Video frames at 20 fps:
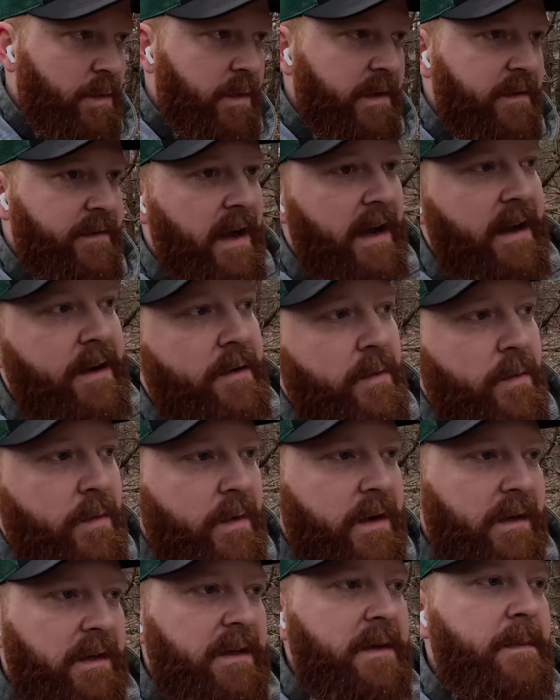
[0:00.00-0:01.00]
we've gotten
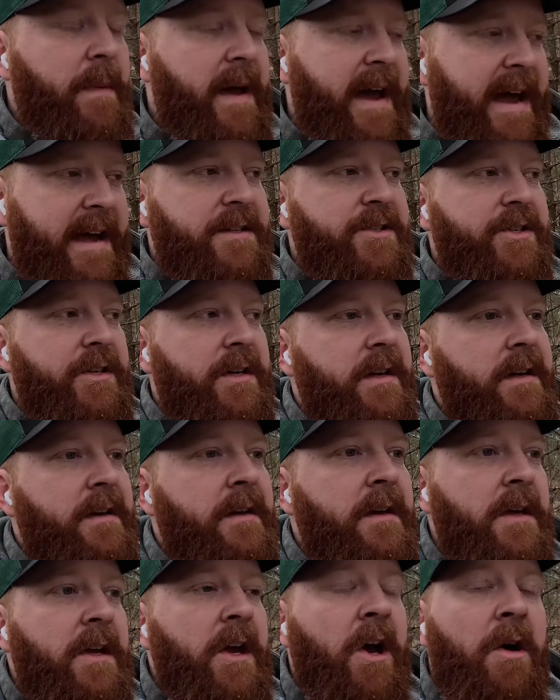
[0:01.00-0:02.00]
really passionate
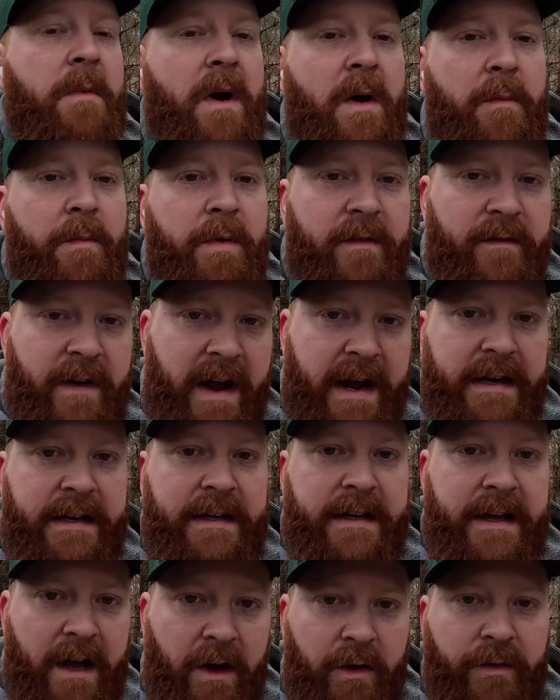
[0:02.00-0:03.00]
about
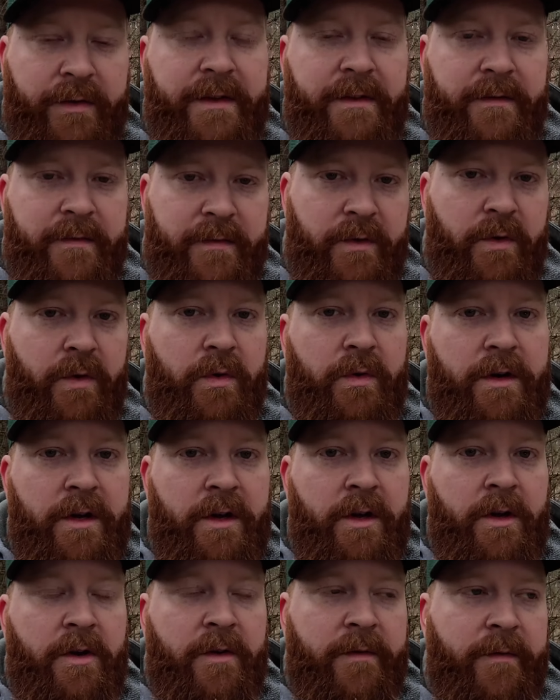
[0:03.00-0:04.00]
providing healthy food
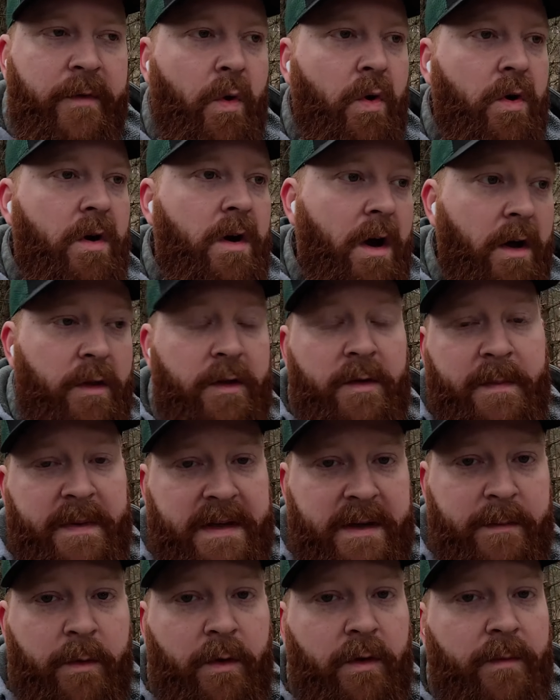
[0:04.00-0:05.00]
for other
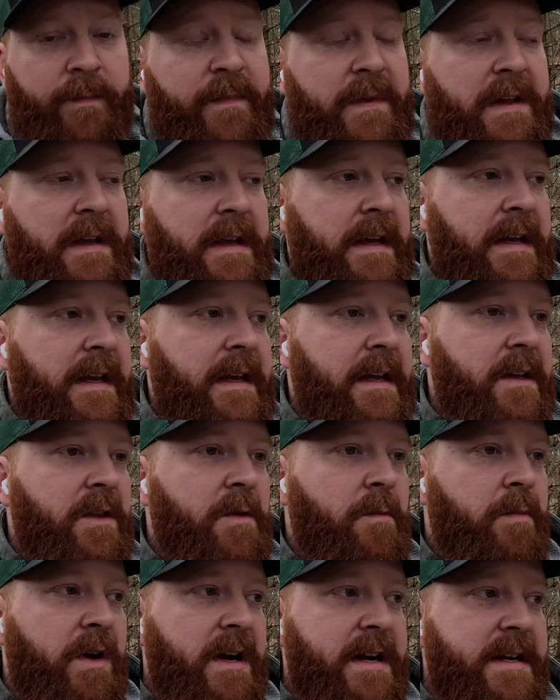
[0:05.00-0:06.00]
people. And the
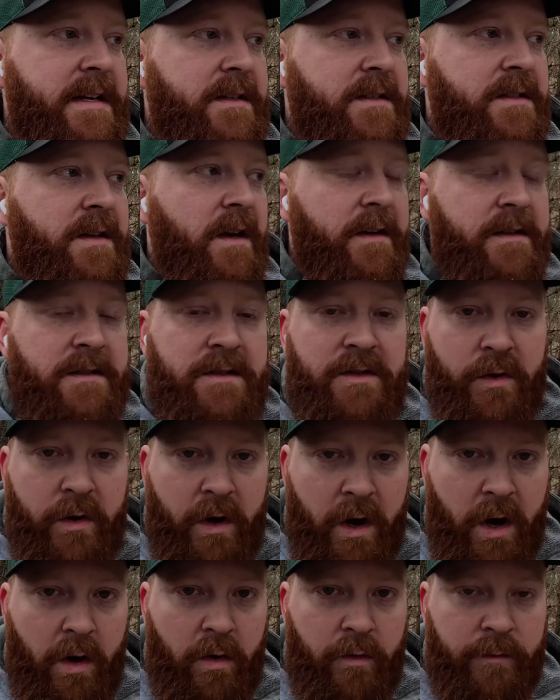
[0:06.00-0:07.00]
brand is starting to
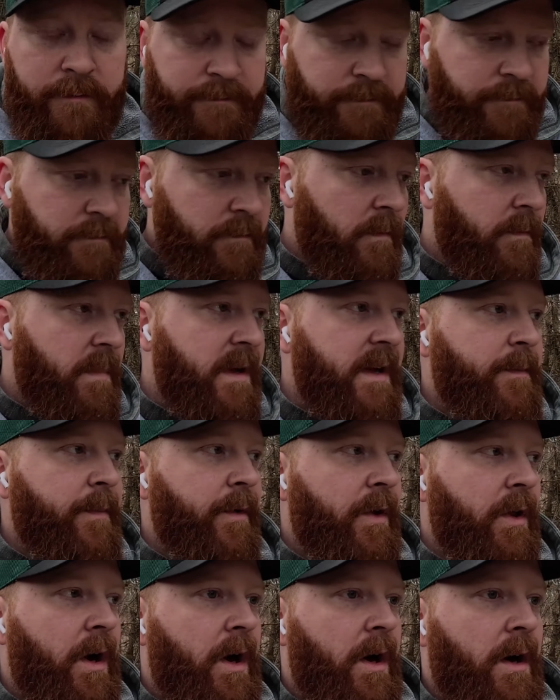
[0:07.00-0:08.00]
grow.
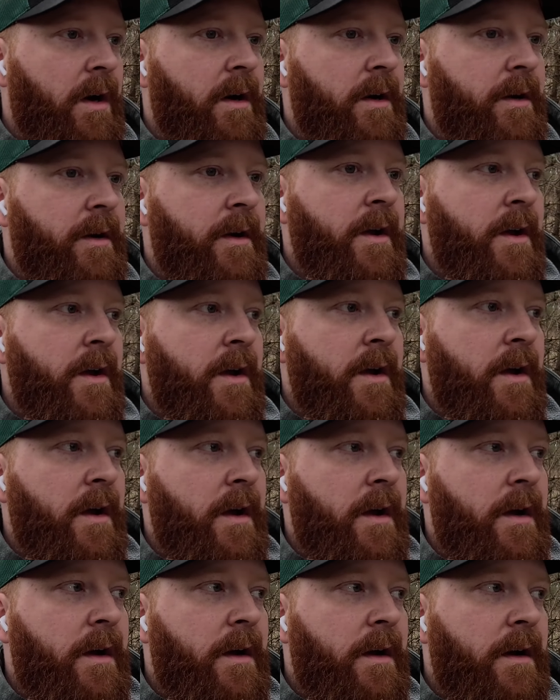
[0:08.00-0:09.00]
People are
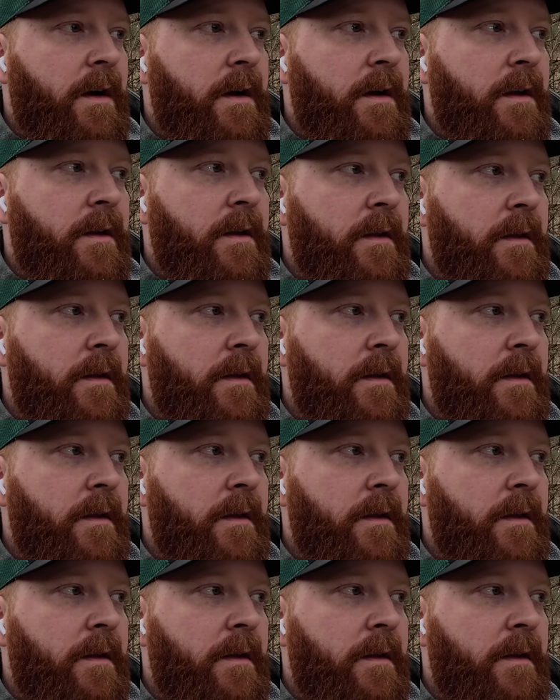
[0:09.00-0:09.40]
uh,